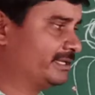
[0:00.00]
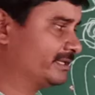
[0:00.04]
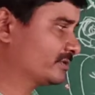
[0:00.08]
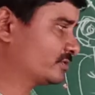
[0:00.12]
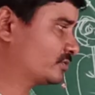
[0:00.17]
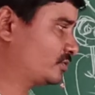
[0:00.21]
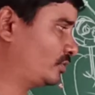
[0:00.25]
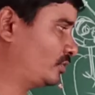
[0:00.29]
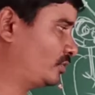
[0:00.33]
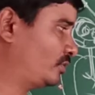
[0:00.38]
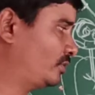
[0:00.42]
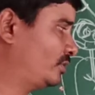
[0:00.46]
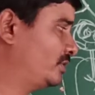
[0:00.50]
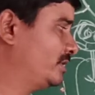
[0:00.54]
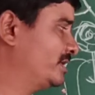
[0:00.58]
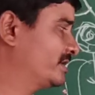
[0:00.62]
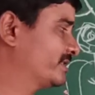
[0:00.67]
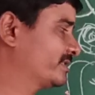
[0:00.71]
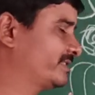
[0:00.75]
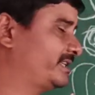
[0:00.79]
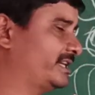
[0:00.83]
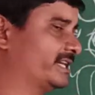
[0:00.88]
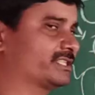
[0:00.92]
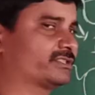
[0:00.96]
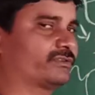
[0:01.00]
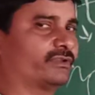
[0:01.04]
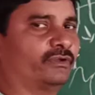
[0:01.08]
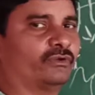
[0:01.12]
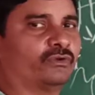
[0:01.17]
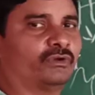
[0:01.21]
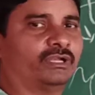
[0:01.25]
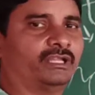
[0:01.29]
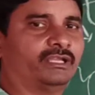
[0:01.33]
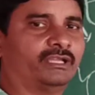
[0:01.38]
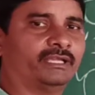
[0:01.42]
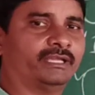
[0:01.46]
So that's why
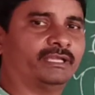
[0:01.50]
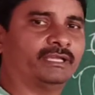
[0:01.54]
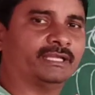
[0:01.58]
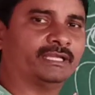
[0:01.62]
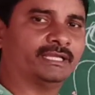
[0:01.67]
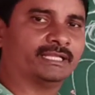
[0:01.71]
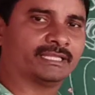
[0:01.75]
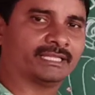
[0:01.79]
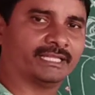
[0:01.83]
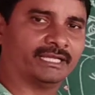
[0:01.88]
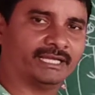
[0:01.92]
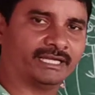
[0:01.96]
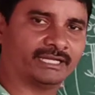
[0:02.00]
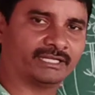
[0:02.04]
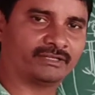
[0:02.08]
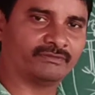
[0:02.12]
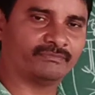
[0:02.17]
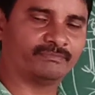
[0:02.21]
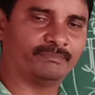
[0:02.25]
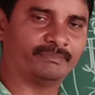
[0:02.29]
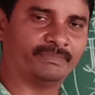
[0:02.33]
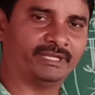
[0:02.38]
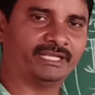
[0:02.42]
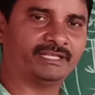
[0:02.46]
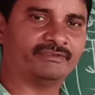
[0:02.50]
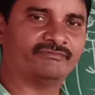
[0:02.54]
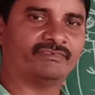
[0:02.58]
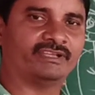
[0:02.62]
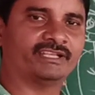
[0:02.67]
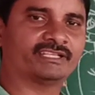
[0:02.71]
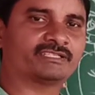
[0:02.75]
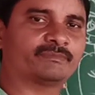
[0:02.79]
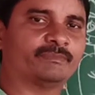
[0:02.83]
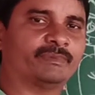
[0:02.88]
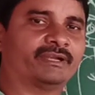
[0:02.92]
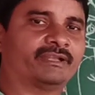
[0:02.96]
only that
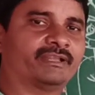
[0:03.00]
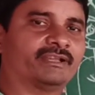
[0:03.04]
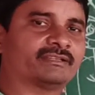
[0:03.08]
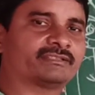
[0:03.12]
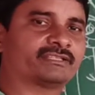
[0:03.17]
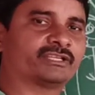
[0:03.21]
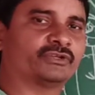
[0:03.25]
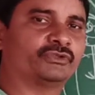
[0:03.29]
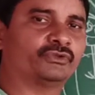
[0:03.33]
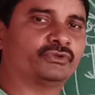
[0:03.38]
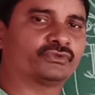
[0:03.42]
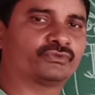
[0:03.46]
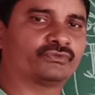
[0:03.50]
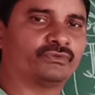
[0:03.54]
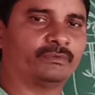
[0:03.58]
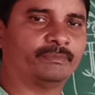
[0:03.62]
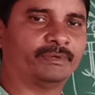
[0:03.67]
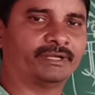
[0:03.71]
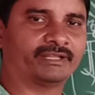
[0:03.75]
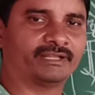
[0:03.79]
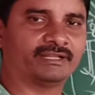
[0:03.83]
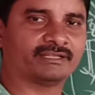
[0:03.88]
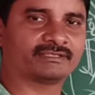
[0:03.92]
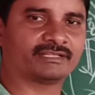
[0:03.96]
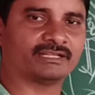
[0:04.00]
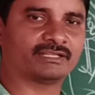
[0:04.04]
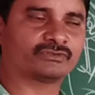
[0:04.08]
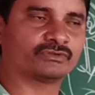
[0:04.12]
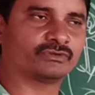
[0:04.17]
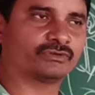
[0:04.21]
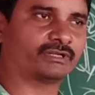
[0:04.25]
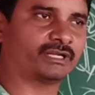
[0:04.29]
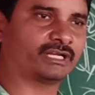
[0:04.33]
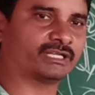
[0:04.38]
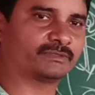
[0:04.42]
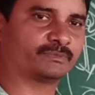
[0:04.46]
waste materials and useful materials
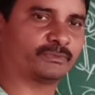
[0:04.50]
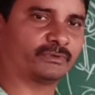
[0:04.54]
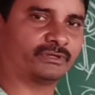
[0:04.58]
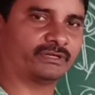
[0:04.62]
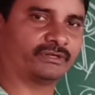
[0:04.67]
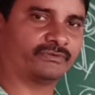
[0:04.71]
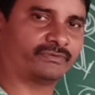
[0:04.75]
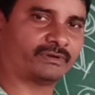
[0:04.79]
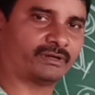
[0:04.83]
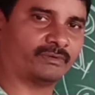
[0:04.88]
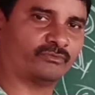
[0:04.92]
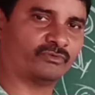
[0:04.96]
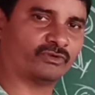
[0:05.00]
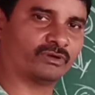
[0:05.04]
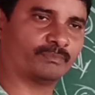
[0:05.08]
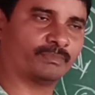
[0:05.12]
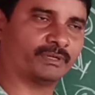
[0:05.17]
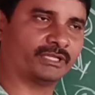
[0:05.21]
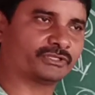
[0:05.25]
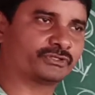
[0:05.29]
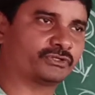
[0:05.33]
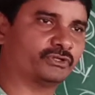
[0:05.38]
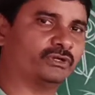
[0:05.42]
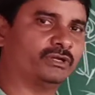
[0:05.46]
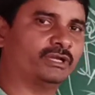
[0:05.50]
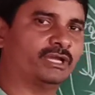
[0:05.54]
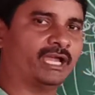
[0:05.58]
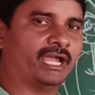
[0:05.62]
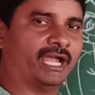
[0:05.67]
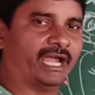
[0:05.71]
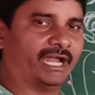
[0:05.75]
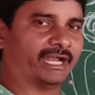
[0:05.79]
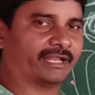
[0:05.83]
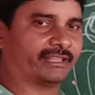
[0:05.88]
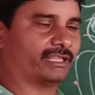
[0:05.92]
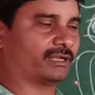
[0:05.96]
also transported from one place to
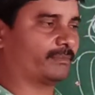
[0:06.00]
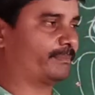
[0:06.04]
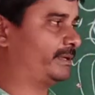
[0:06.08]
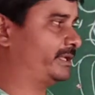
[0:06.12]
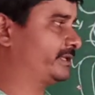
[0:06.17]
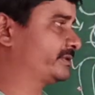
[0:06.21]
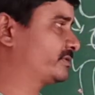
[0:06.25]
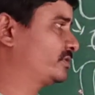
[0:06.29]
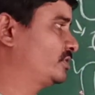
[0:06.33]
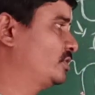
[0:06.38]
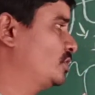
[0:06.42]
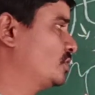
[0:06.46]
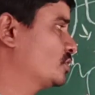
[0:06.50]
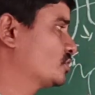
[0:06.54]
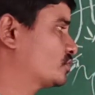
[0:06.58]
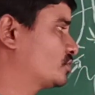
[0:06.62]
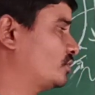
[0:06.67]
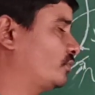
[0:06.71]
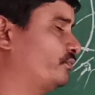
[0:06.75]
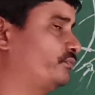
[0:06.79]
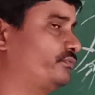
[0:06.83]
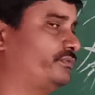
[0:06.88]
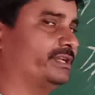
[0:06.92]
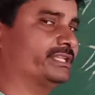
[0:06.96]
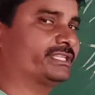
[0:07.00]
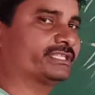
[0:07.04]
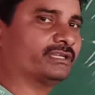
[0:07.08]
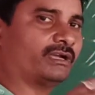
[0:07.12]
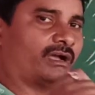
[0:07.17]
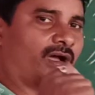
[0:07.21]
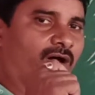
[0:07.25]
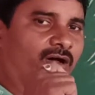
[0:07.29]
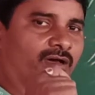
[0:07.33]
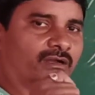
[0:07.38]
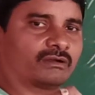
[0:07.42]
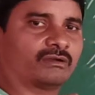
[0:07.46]
another place. So which
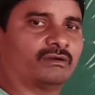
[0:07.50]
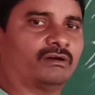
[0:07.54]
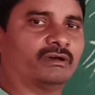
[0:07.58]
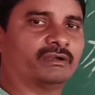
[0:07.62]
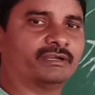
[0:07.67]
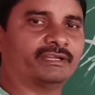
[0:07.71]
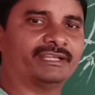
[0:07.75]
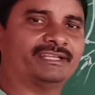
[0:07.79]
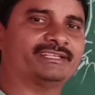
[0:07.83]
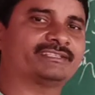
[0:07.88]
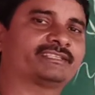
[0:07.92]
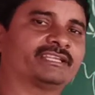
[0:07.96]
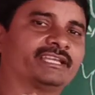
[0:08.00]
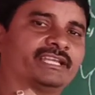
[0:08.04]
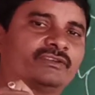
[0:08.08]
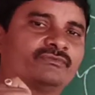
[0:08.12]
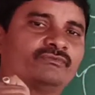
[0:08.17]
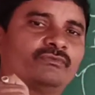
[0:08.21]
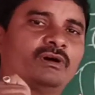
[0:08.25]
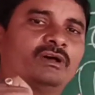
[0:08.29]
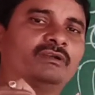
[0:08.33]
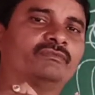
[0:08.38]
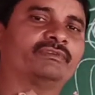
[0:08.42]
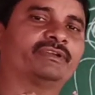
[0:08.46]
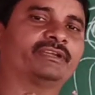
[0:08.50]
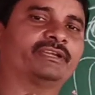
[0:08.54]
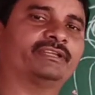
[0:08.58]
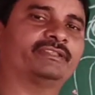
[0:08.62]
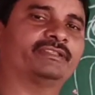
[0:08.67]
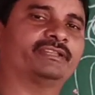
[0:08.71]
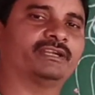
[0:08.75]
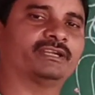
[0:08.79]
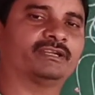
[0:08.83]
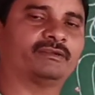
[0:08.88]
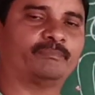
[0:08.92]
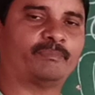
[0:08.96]
organ is involving
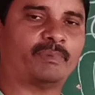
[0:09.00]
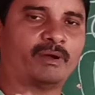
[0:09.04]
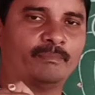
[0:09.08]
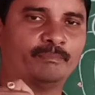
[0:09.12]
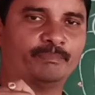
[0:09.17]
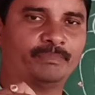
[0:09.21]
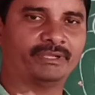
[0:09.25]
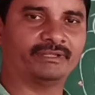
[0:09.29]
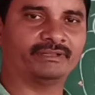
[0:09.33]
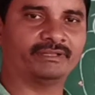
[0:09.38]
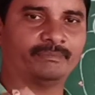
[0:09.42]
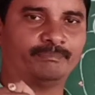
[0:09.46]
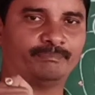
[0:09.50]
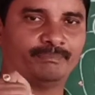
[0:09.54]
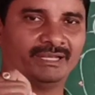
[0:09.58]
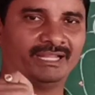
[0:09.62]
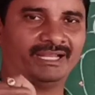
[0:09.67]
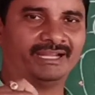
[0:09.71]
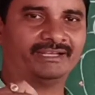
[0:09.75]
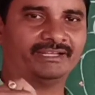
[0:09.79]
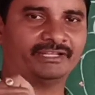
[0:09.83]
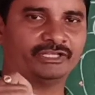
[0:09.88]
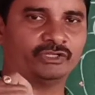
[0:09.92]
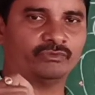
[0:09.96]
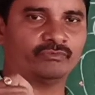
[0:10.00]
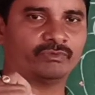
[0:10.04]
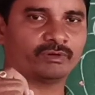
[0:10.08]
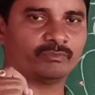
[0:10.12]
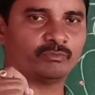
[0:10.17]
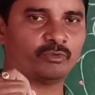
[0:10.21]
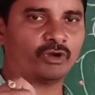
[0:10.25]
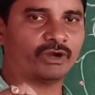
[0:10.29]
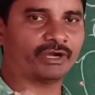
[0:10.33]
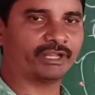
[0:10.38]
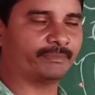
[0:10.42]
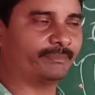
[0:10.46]
in that pumping the blood in our
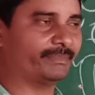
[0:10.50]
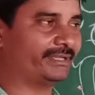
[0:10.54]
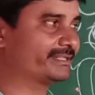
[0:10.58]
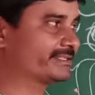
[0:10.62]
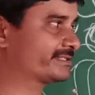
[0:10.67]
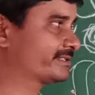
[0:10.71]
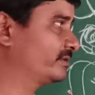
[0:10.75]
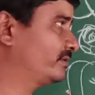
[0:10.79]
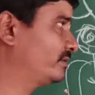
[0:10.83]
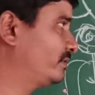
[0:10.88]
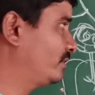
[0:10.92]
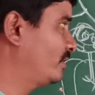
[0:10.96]
body means